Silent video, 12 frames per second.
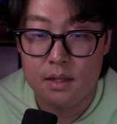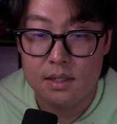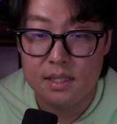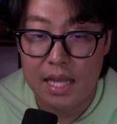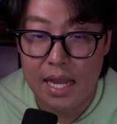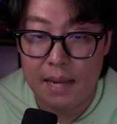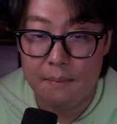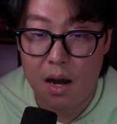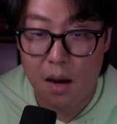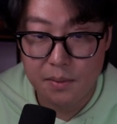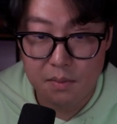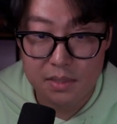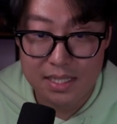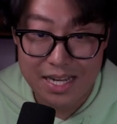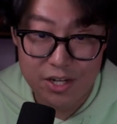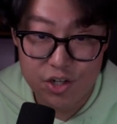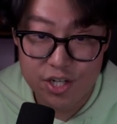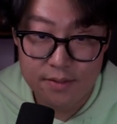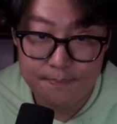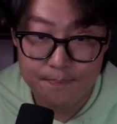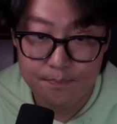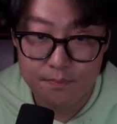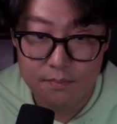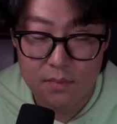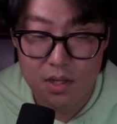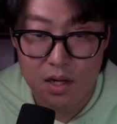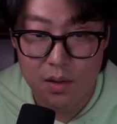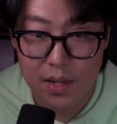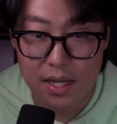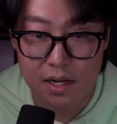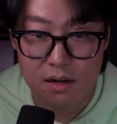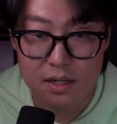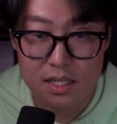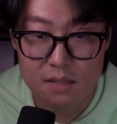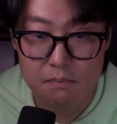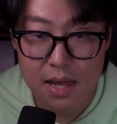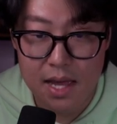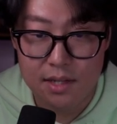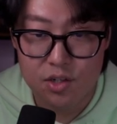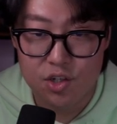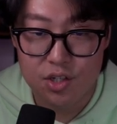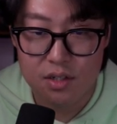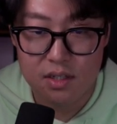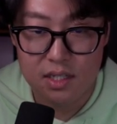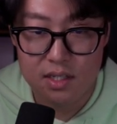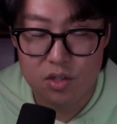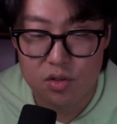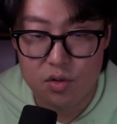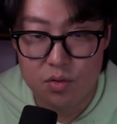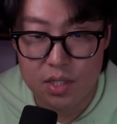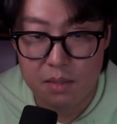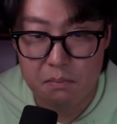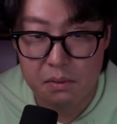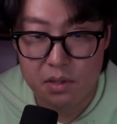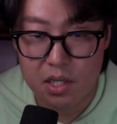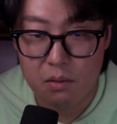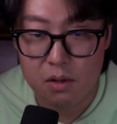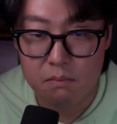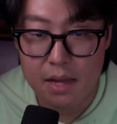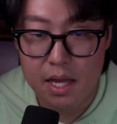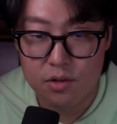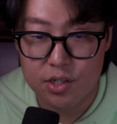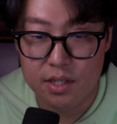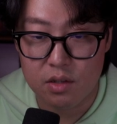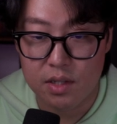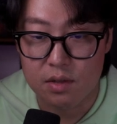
same optimization. Okay, here it is, match. It's using keyword match, and then you